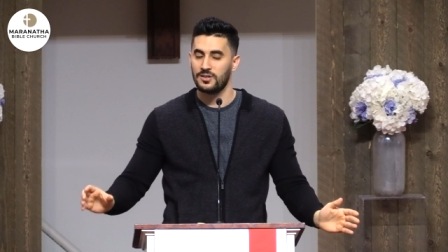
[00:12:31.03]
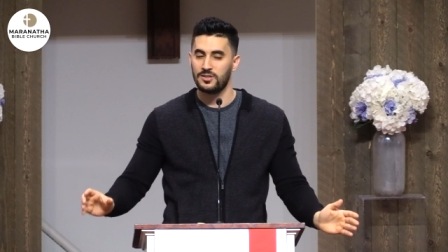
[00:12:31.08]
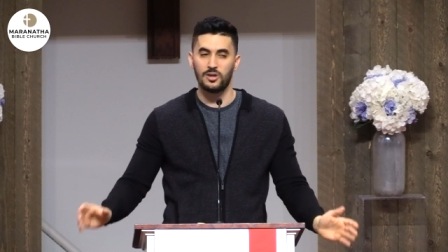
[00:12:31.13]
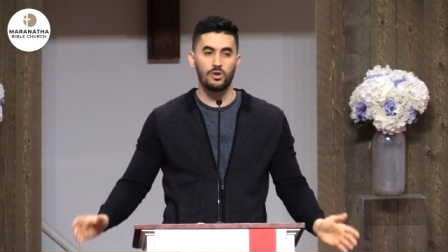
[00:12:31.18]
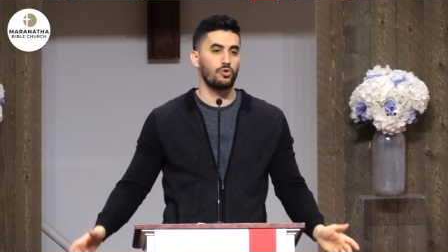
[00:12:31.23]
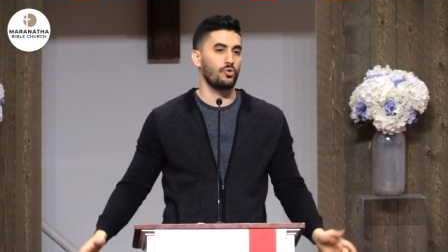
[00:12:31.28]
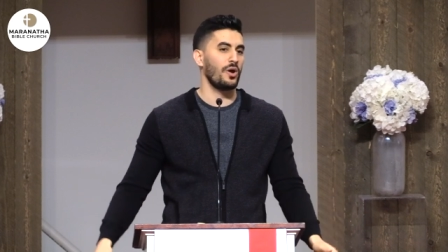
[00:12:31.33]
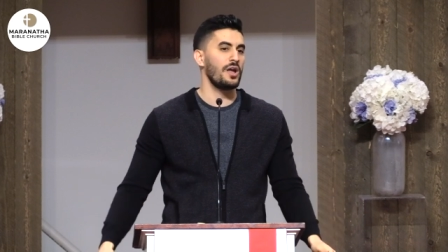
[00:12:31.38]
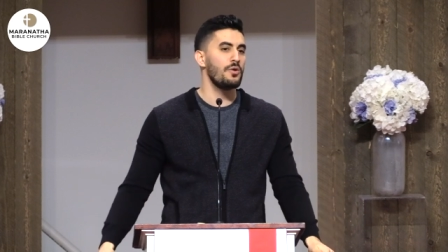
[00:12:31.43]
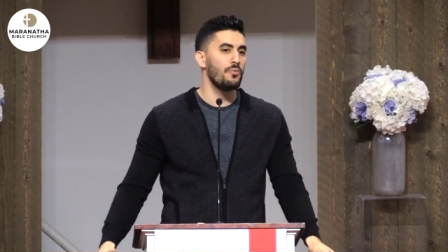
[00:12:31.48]
the
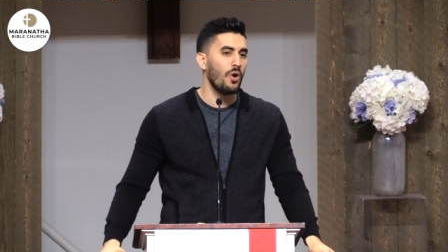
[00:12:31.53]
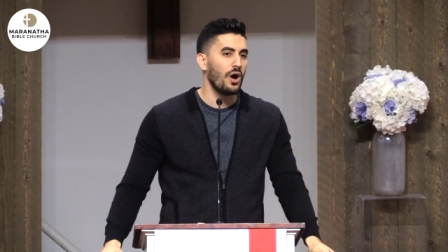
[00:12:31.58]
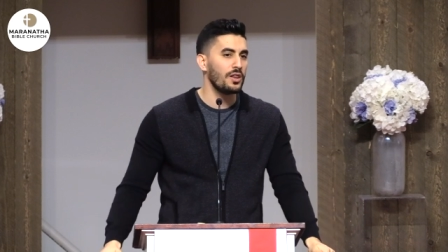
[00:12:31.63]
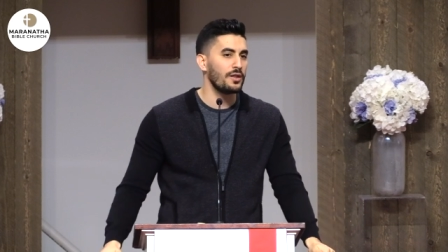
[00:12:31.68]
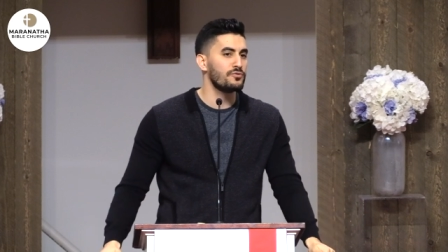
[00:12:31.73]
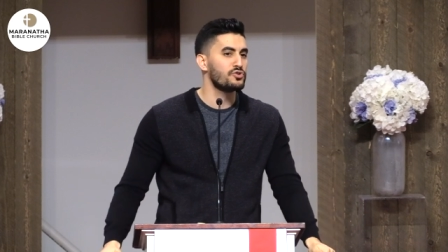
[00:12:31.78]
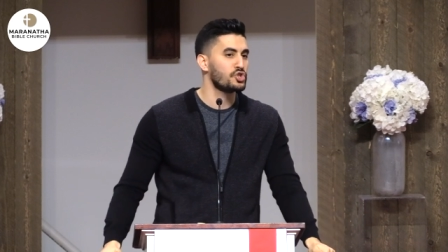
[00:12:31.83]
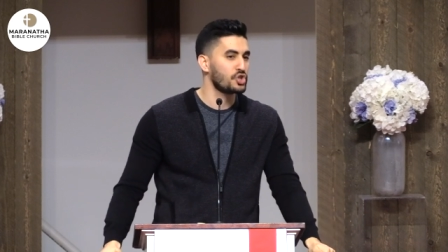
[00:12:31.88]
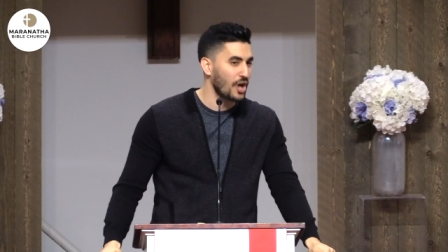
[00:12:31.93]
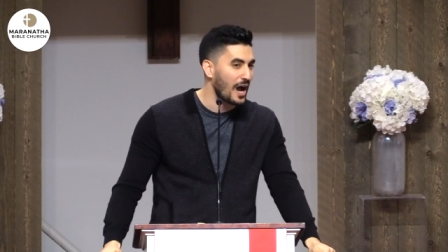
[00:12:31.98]
Great
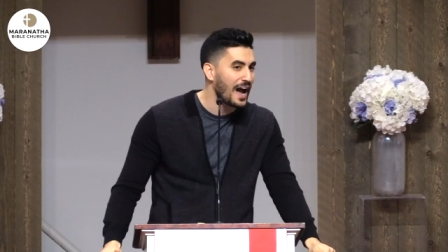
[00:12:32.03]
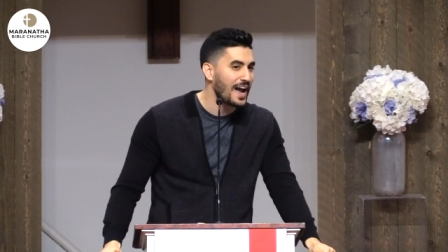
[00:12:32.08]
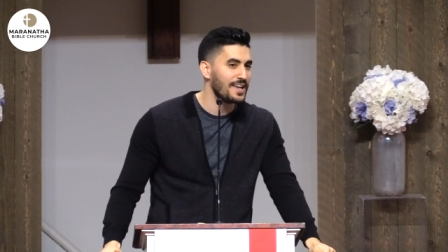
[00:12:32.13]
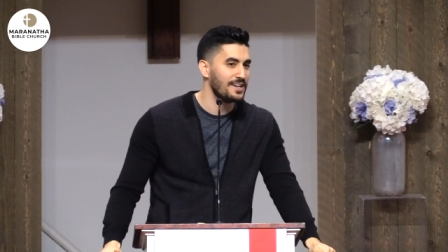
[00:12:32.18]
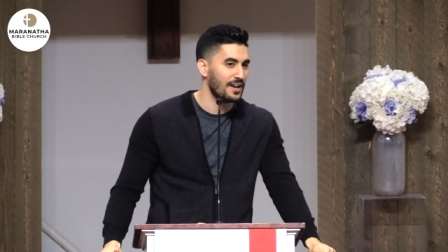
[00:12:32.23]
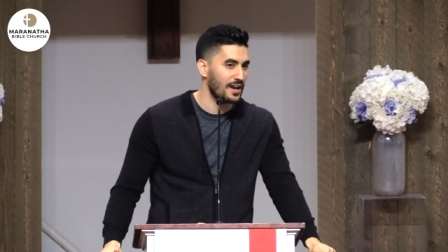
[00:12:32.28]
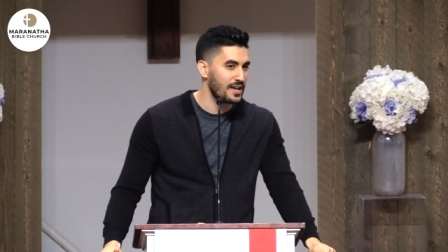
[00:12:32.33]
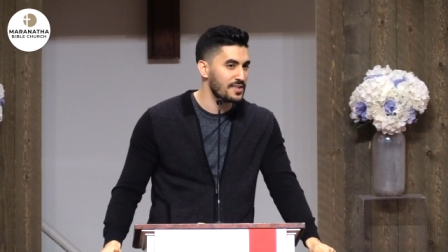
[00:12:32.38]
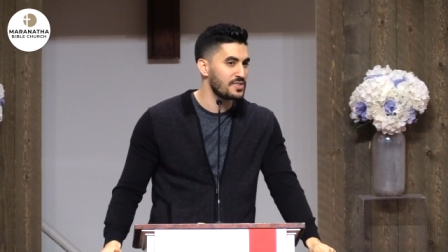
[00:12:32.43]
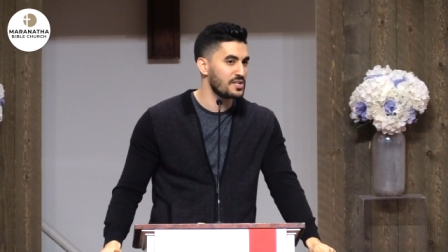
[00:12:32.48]
Wall of
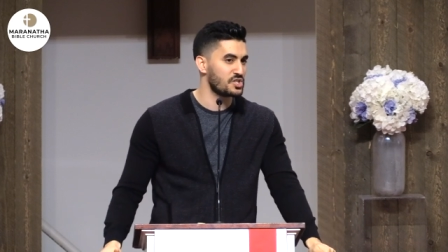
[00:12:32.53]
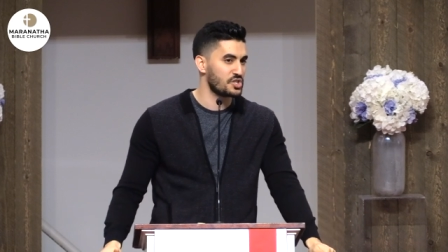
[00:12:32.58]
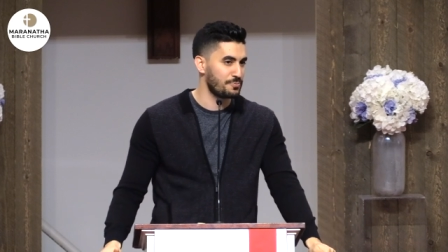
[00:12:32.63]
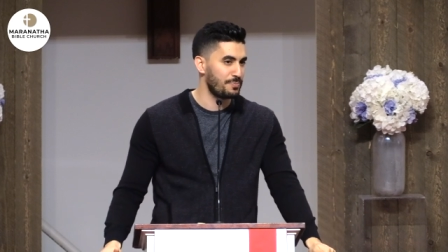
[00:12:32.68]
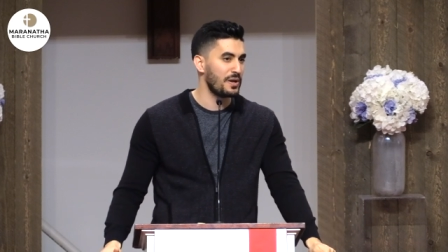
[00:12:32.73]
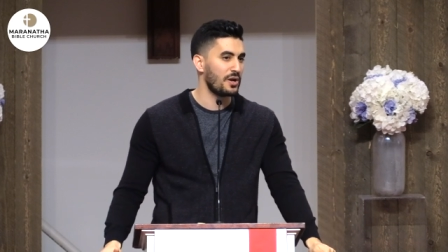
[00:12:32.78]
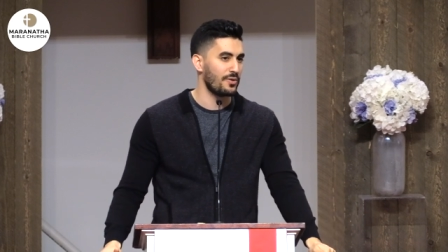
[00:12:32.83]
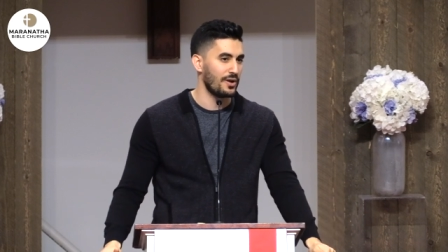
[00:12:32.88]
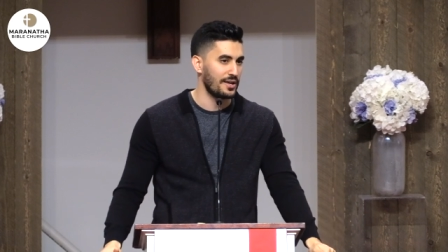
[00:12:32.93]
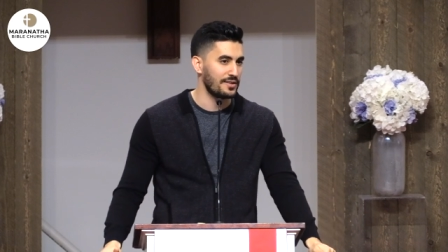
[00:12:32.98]
China in the
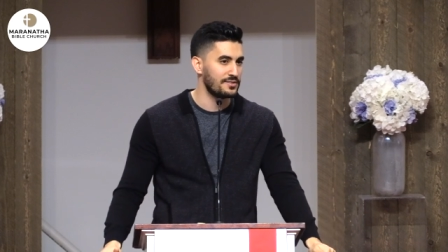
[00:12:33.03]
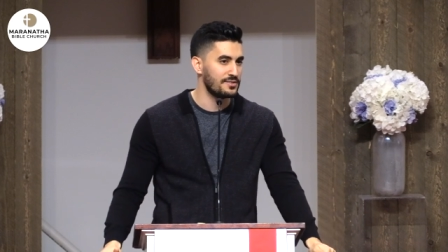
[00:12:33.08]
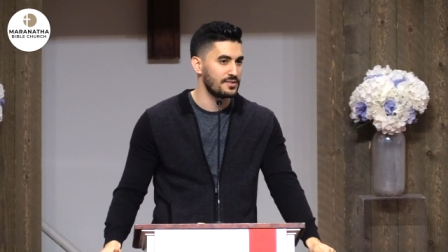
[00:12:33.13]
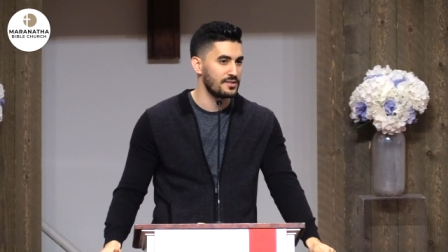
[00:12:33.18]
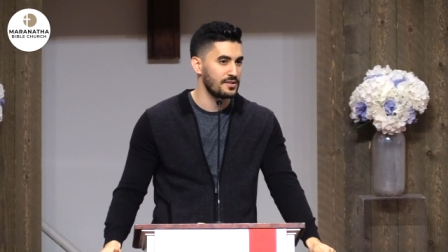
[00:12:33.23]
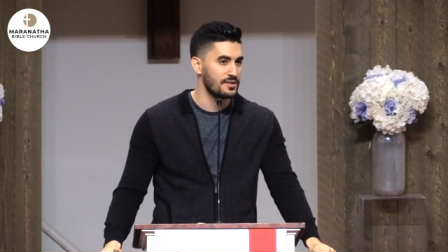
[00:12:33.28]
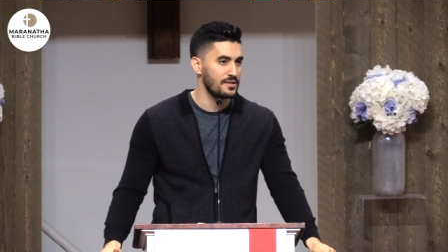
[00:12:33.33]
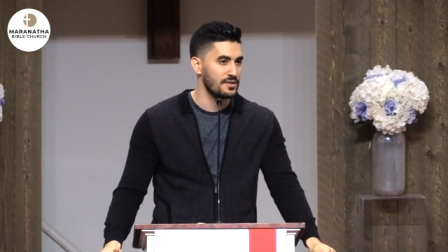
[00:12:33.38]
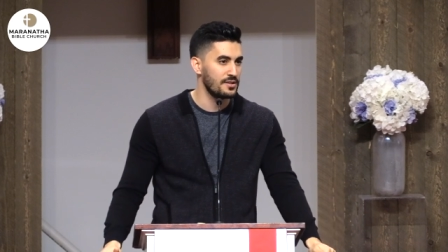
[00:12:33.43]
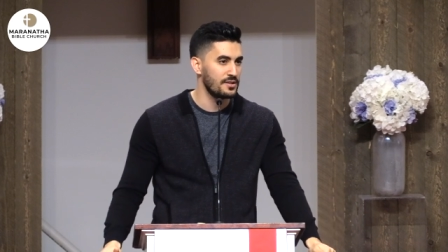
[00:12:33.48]
spirit.